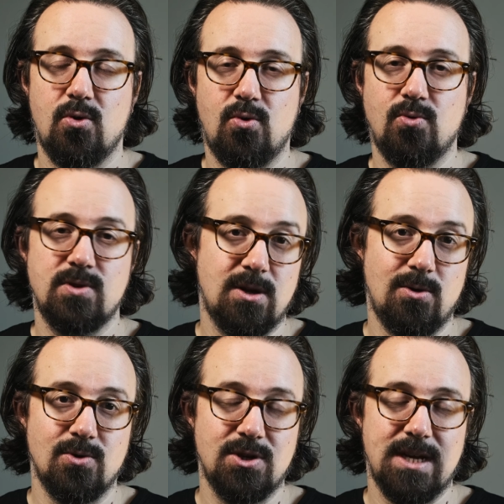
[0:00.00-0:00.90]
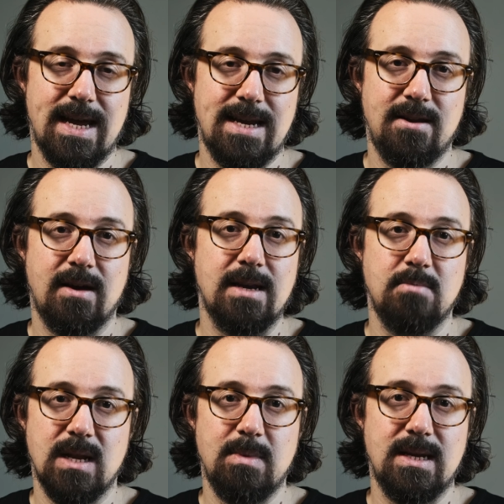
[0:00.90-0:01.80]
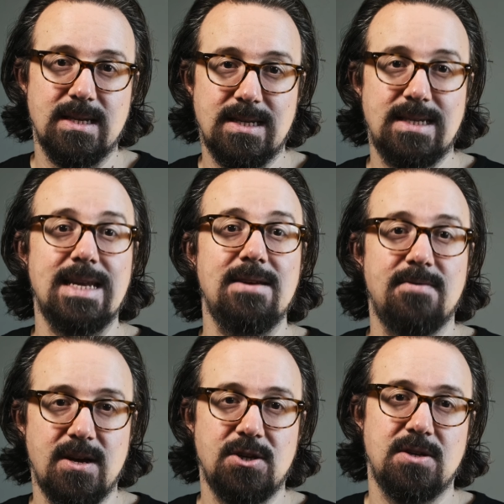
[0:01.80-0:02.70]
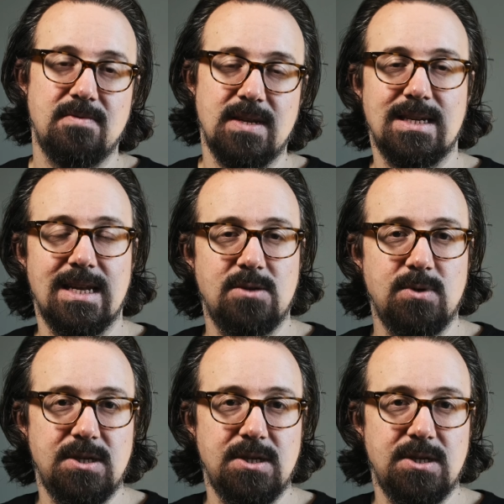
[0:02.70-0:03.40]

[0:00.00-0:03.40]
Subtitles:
also launched a 9mm cine version of this lens,